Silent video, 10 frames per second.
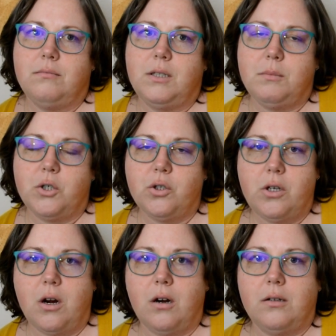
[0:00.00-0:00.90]
commercial
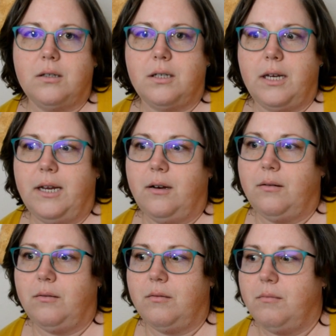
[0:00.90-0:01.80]
yarns in
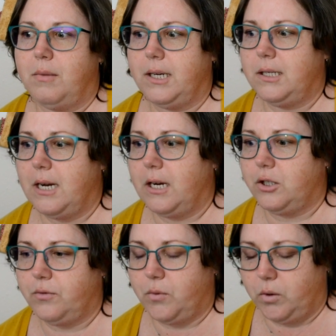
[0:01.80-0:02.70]
my
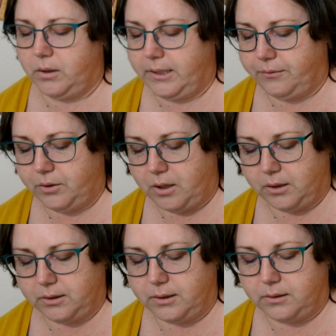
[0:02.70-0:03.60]
stash for gift
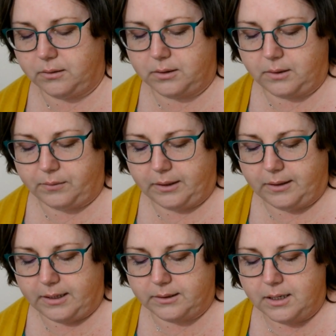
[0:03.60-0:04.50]
socks and stuff like
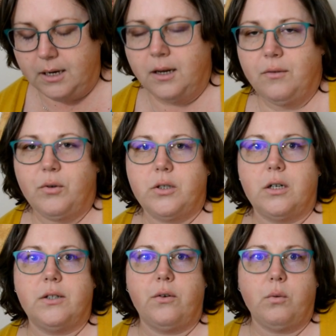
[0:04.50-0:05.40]
that, for
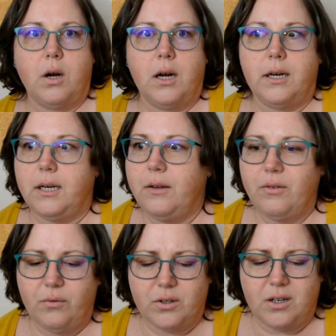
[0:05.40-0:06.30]
socks for Ron, and
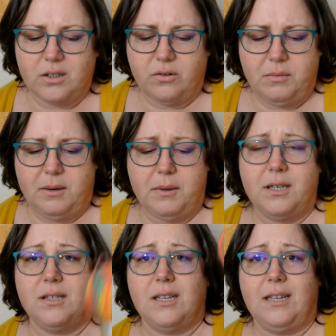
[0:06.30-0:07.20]
even for socks for me,
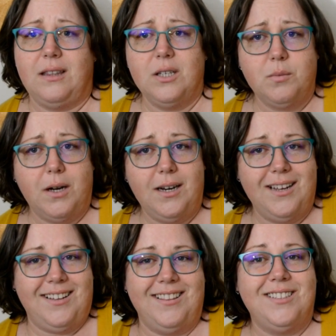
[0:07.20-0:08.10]
because, like, this one,
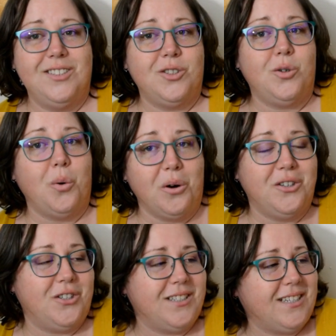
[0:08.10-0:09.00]
this is
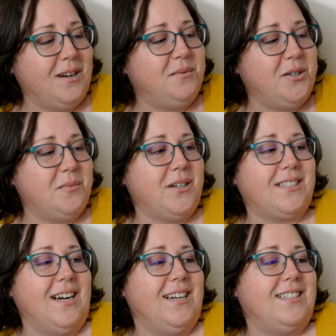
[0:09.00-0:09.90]
gorgeous, and I'm super
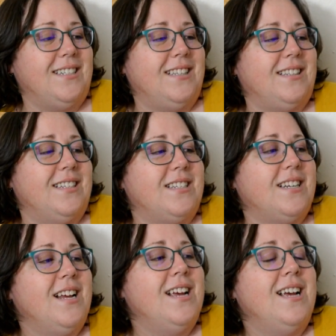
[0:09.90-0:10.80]
excited to knit
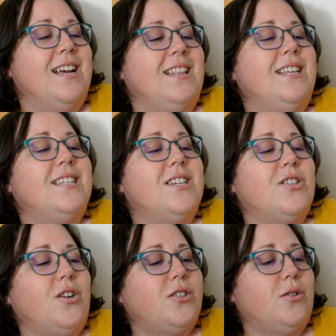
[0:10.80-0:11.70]
this. This is
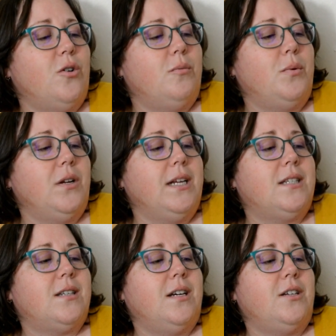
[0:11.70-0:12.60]
also opal.
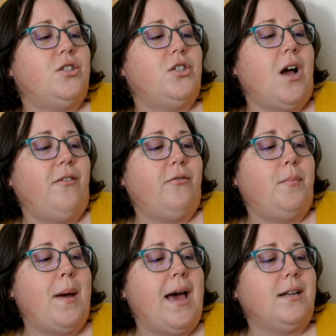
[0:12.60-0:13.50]
It's a
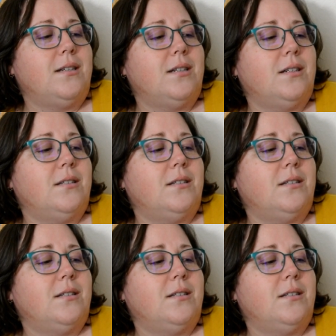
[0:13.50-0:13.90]
Schaftpate?